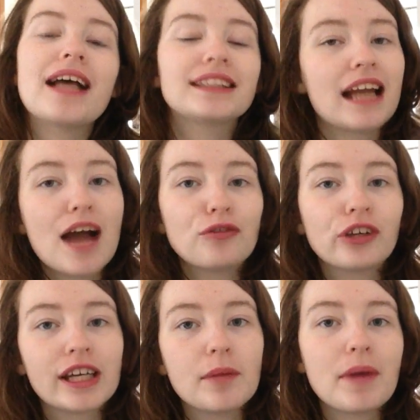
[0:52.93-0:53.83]
as an
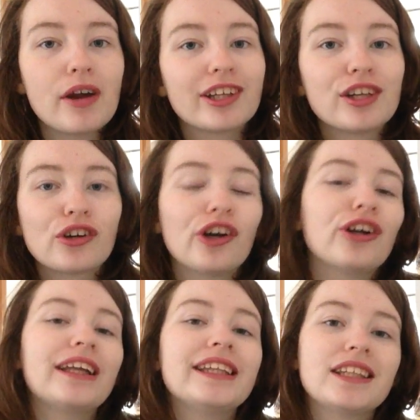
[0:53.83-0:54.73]
African-American
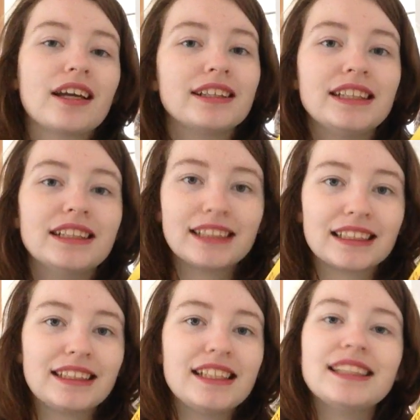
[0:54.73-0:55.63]
girl in the
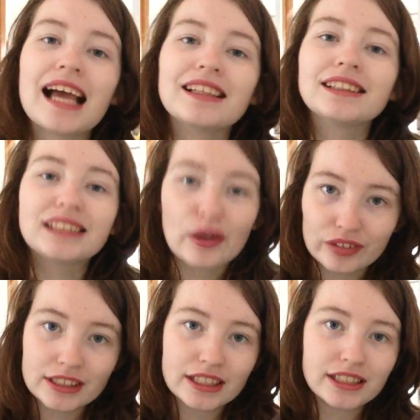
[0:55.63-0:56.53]
1960s and
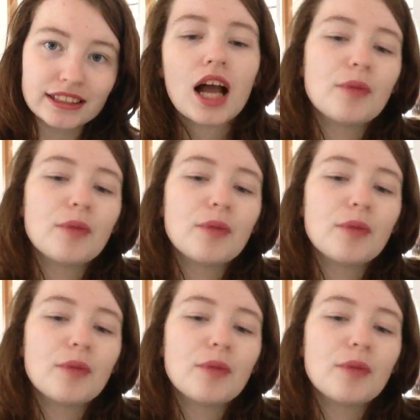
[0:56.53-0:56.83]
70s.